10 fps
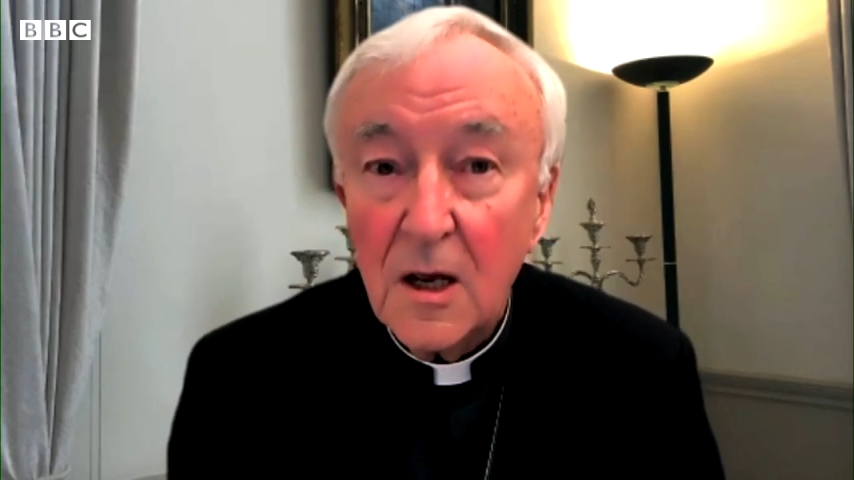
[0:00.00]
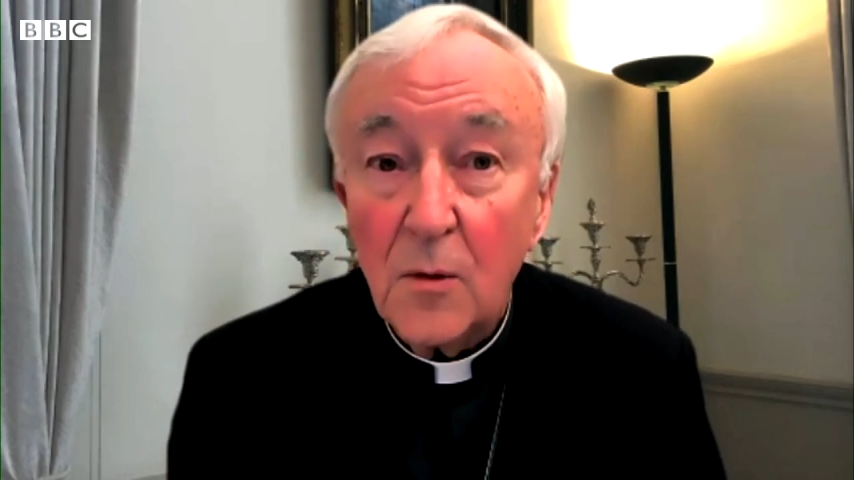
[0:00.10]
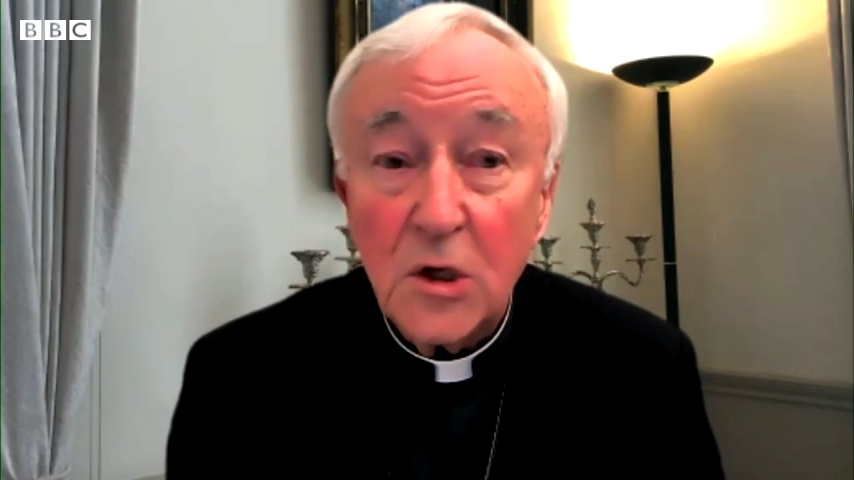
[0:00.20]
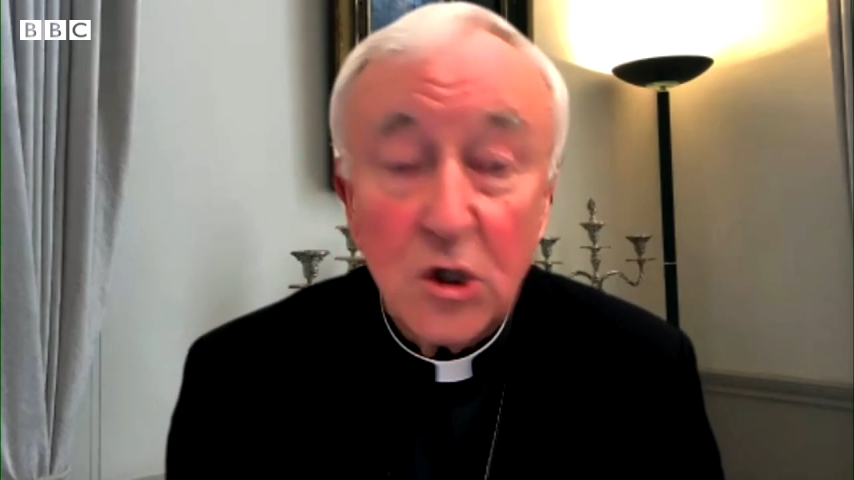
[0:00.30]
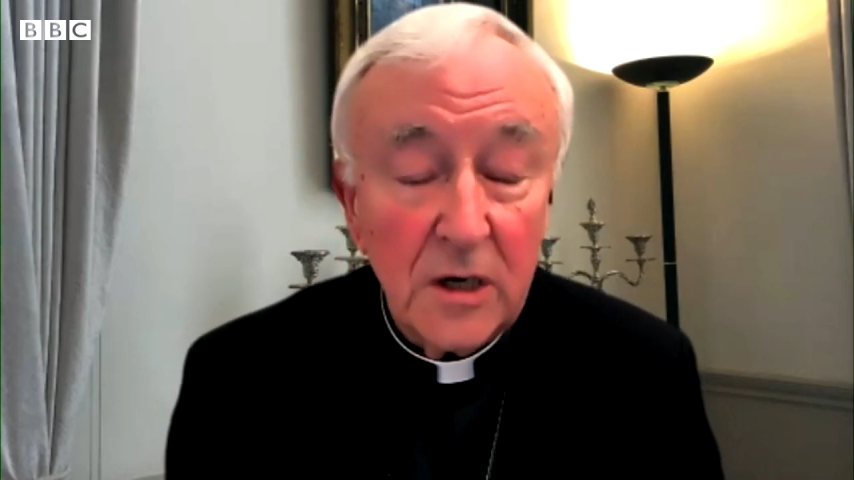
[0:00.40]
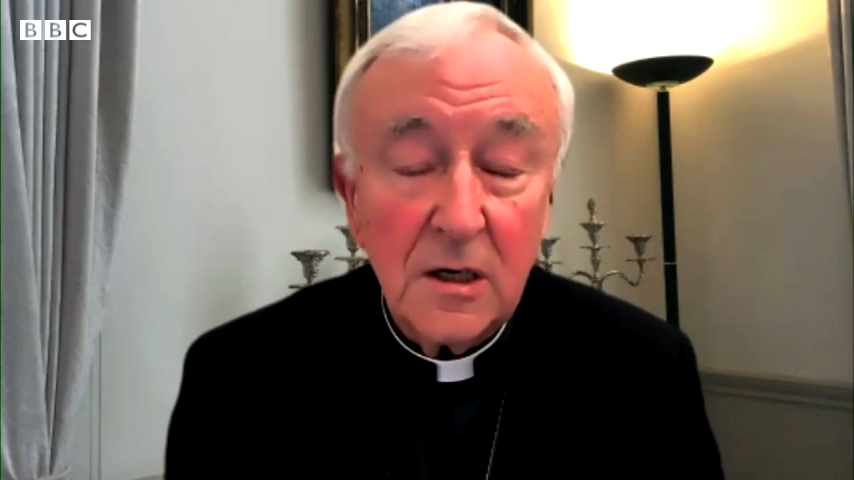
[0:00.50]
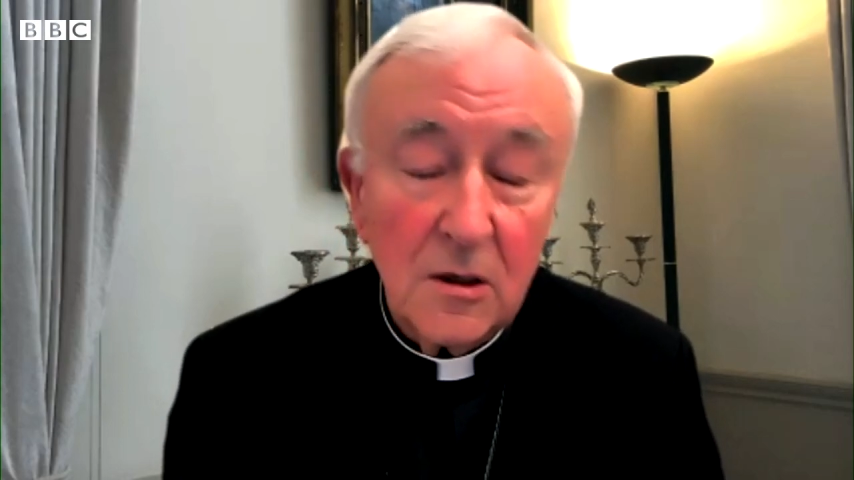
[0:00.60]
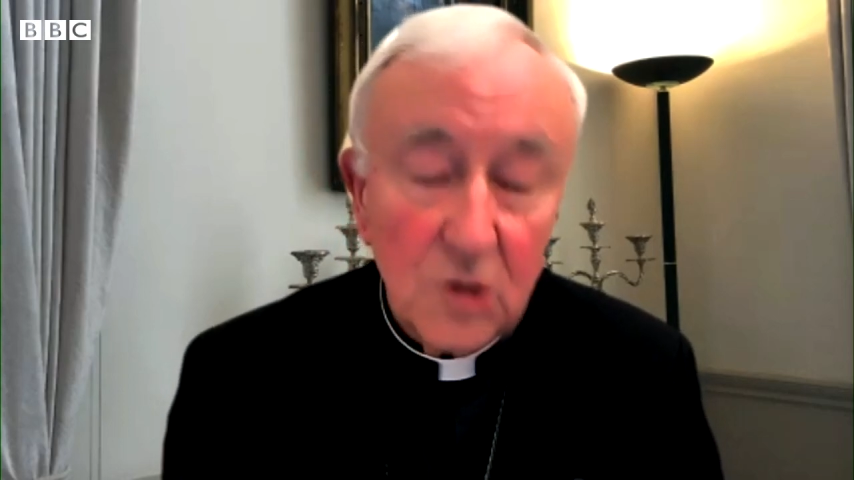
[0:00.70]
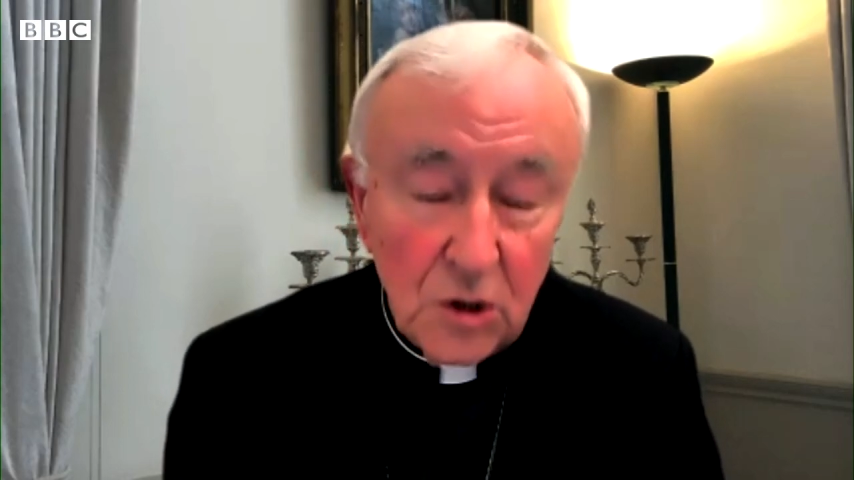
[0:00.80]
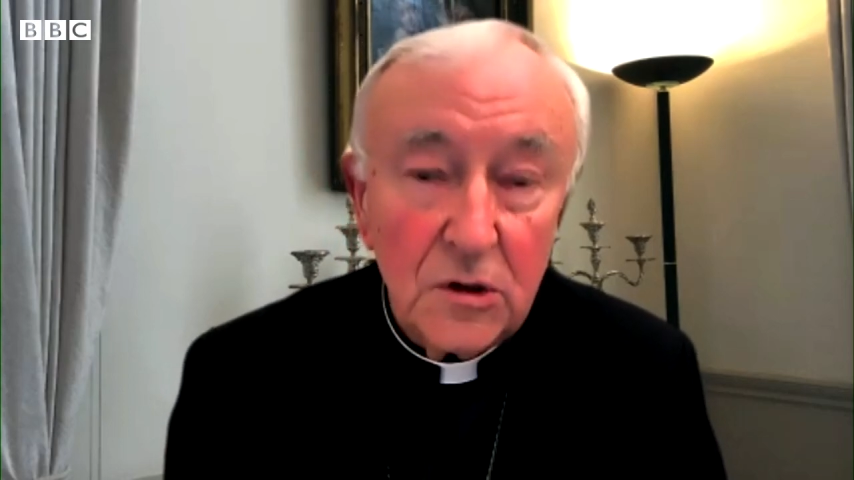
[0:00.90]
which I
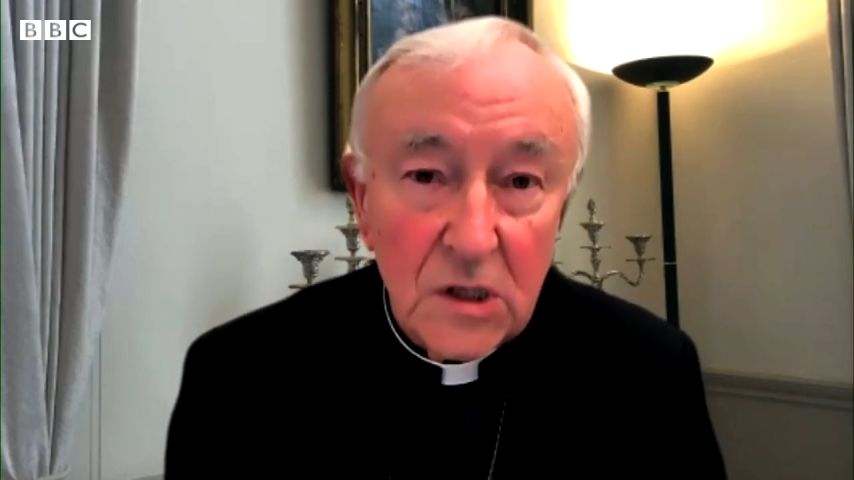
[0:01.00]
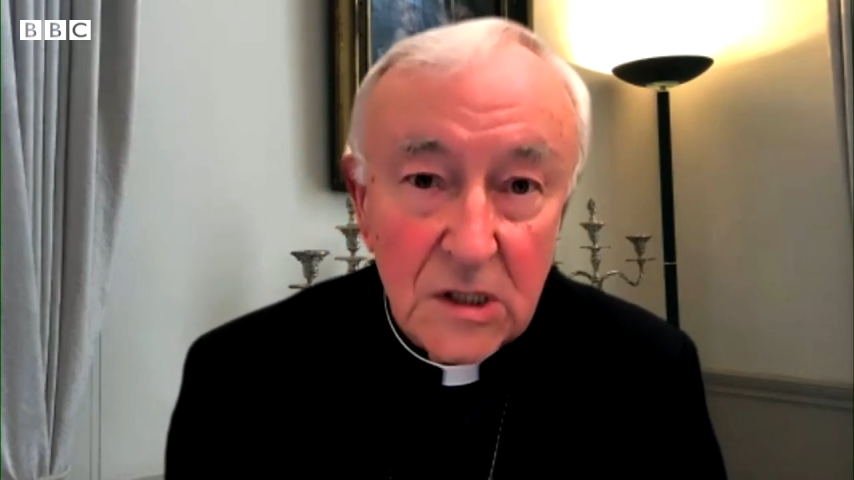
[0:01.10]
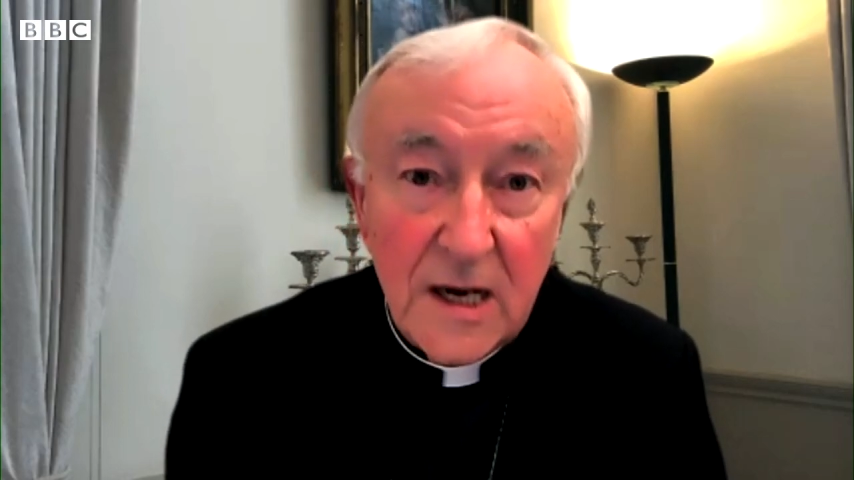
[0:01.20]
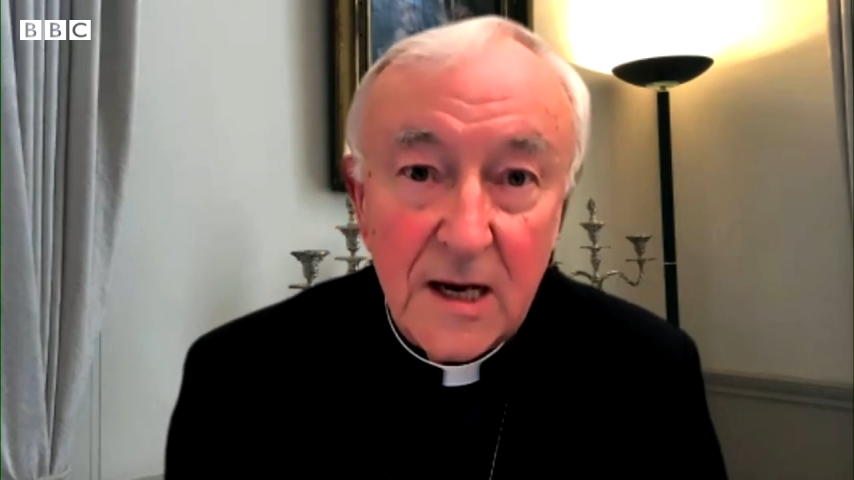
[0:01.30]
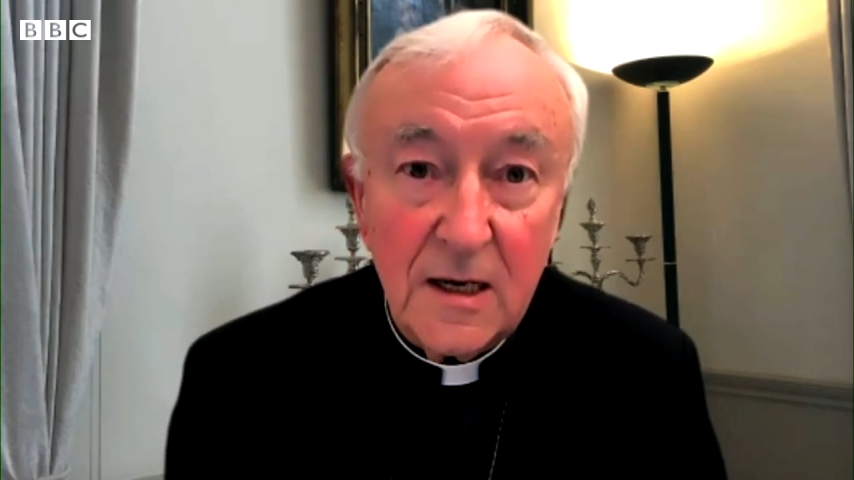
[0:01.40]
should say